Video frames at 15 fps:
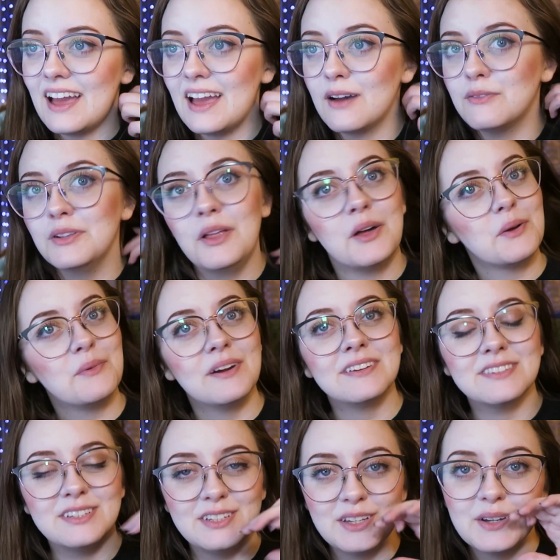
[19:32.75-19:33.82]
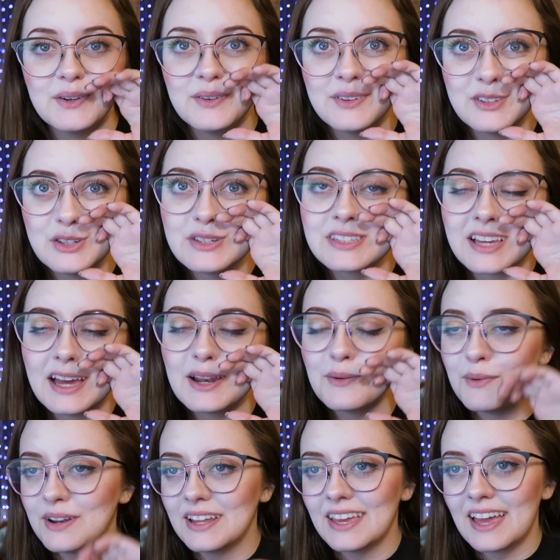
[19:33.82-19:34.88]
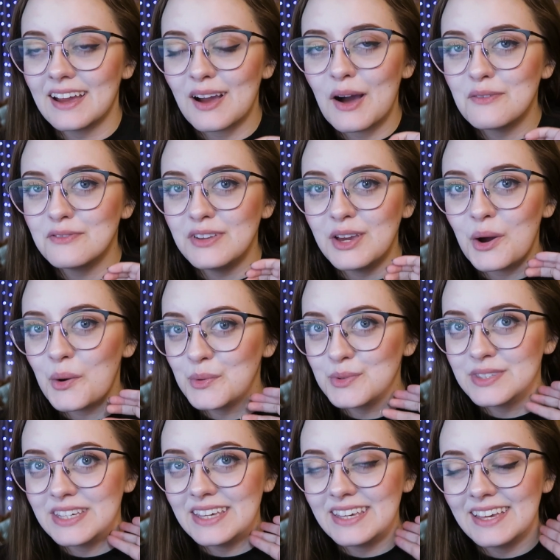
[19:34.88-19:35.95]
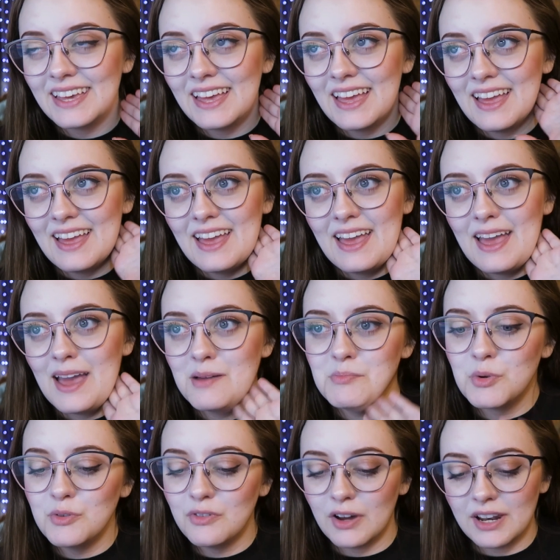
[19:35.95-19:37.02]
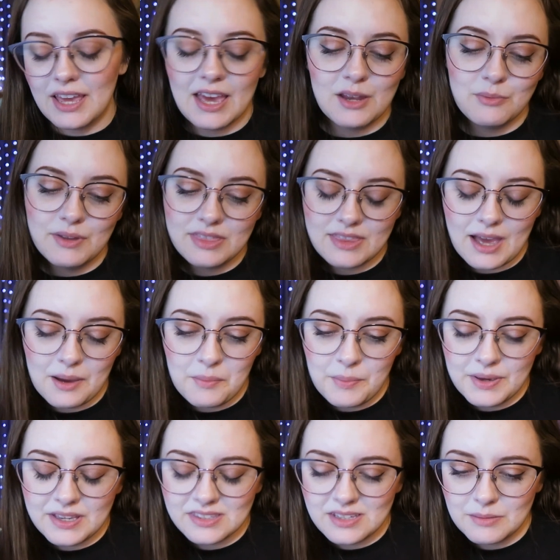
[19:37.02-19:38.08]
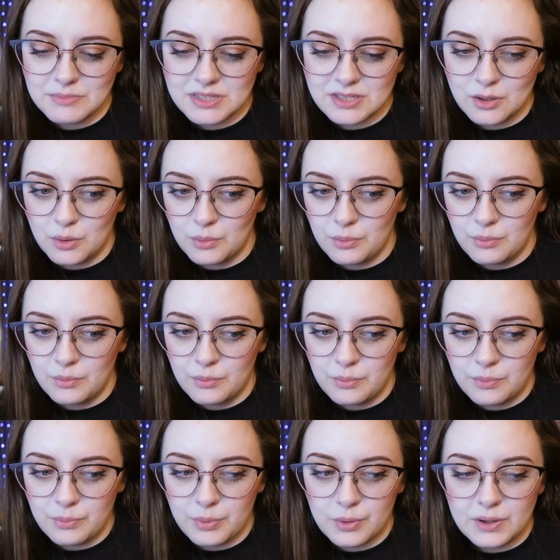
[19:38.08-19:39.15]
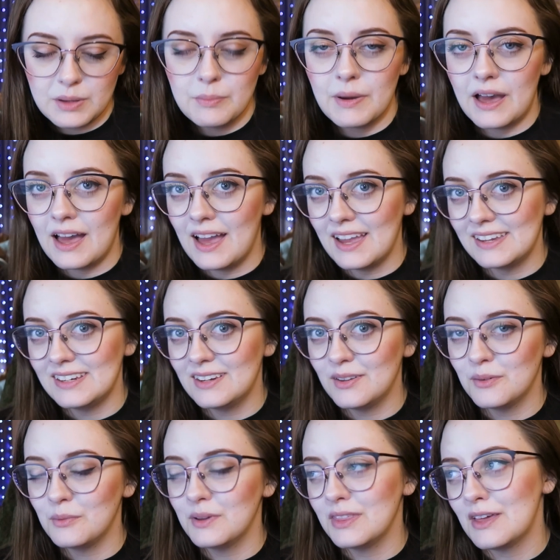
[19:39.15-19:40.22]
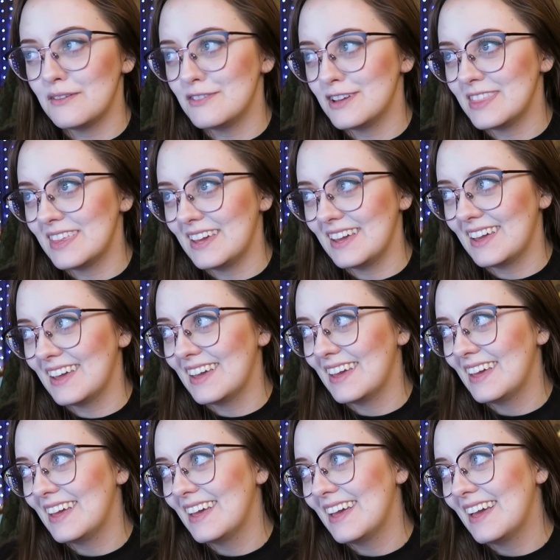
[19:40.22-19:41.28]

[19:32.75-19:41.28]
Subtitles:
I have a lot of work to do, just kind of want to get comfy cozy and move on ahead with that because I'm still pretty behind with everything.